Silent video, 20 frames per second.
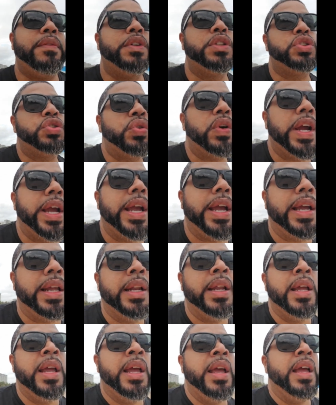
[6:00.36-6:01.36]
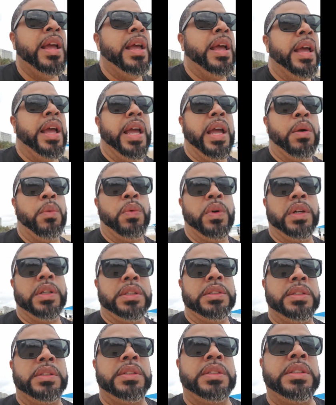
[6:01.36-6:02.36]
of a trade. It
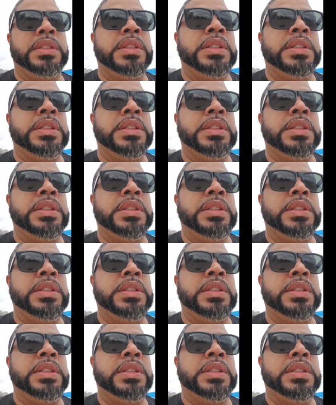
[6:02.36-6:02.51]
was